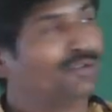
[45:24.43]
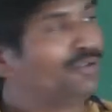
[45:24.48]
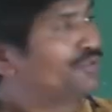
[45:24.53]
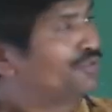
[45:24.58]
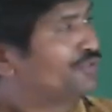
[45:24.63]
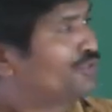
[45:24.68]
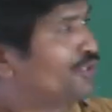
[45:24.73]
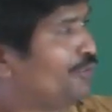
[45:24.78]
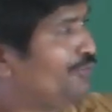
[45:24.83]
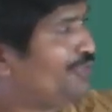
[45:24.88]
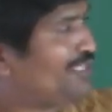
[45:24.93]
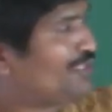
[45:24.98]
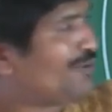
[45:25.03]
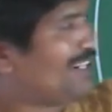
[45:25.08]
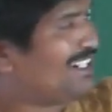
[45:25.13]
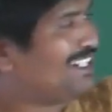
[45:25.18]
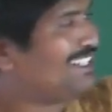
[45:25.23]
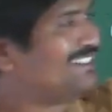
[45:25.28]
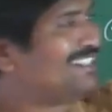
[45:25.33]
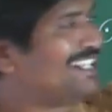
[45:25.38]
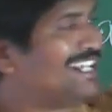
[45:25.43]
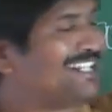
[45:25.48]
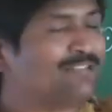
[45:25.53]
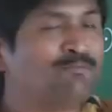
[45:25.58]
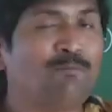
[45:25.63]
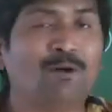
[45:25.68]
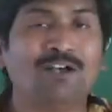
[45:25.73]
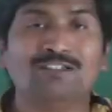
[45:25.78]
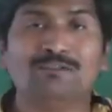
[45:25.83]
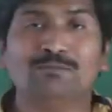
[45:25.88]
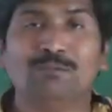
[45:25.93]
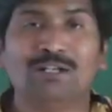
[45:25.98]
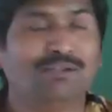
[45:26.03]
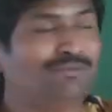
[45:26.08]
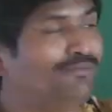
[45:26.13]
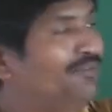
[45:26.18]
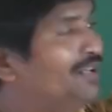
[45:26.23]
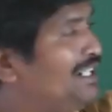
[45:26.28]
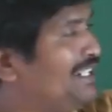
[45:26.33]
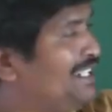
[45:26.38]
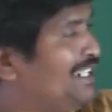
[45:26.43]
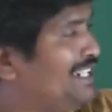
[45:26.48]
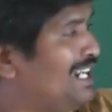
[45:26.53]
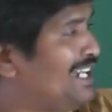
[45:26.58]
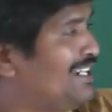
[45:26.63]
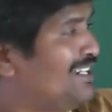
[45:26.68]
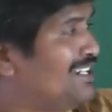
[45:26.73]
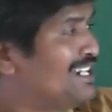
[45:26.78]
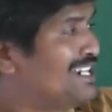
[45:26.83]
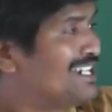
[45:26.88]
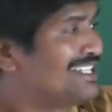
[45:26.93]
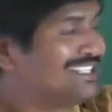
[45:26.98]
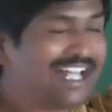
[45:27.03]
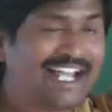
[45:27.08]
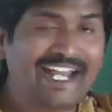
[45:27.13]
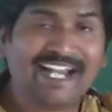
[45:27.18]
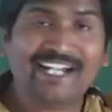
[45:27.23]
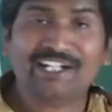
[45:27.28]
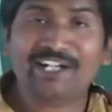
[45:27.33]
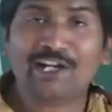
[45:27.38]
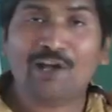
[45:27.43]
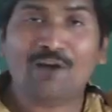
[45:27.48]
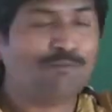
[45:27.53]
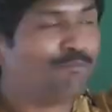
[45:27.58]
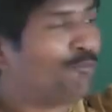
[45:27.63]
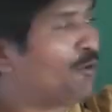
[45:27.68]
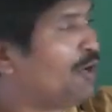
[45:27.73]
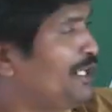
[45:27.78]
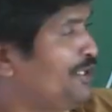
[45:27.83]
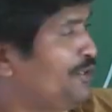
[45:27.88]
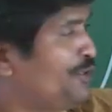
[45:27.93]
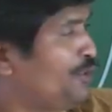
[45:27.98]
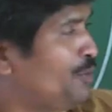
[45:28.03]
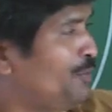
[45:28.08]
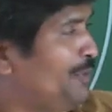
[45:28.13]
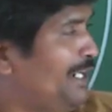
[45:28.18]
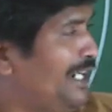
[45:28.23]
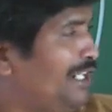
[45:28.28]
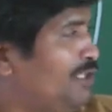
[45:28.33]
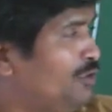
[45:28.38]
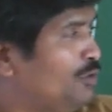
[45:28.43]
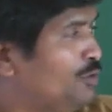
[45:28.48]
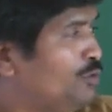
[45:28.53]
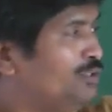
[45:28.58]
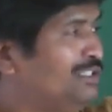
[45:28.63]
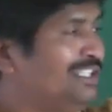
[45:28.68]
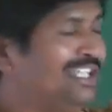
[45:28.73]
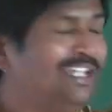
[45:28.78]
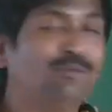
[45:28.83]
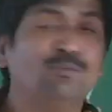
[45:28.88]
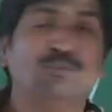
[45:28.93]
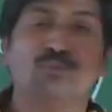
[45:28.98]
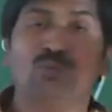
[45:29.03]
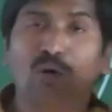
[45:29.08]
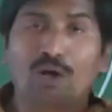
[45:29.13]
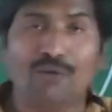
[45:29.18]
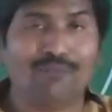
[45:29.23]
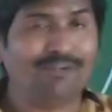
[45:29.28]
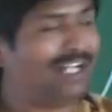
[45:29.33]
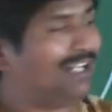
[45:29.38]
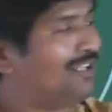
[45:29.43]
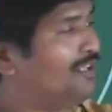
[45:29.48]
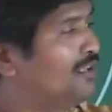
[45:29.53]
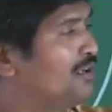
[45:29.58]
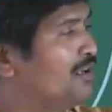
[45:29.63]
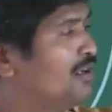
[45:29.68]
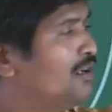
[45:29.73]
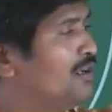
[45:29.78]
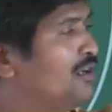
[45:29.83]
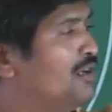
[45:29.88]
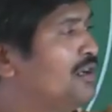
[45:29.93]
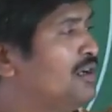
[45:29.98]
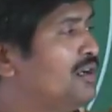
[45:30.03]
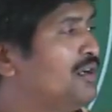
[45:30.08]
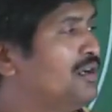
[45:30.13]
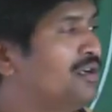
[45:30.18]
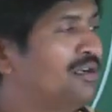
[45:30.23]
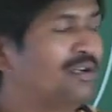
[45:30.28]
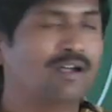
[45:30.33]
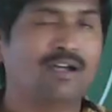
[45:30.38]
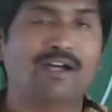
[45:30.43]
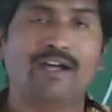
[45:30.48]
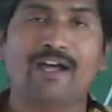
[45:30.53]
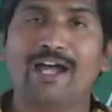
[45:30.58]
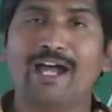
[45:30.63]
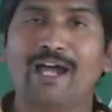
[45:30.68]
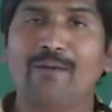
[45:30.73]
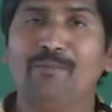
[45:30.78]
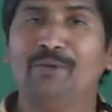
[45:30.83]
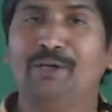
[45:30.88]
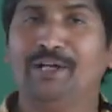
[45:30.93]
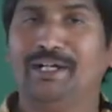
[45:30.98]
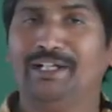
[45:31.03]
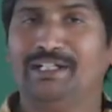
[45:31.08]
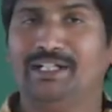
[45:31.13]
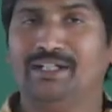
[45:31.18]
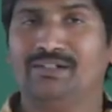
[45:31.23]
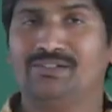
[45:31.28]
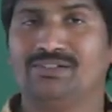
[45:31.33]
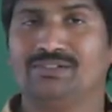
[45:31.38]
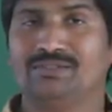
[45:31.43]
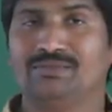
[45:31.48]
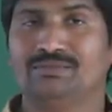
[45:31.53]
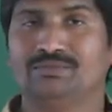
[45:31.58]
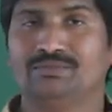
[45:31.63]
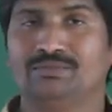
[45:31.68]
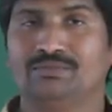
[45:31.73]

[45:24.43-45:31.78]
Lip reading: So which one is responsible for here the entry of pollen tube into the oval apparatus?